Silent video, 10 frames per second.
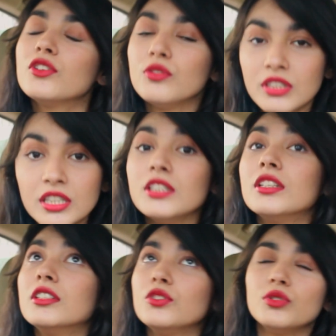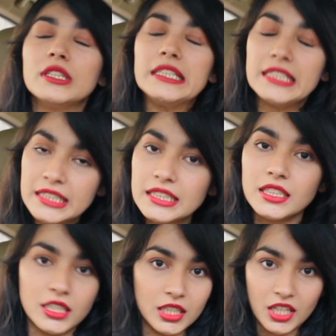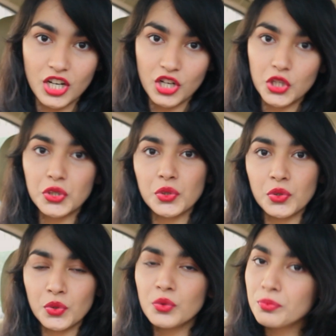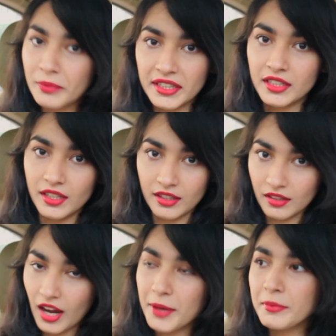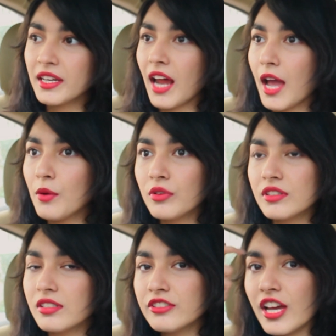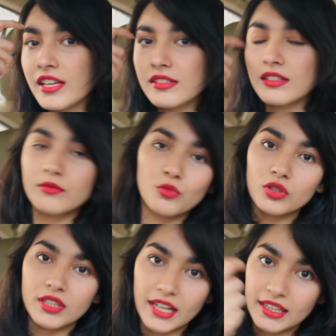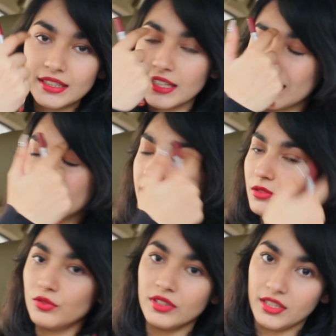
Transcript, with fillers: you need you need to meditate. I mean, I would suggest it more than anything else over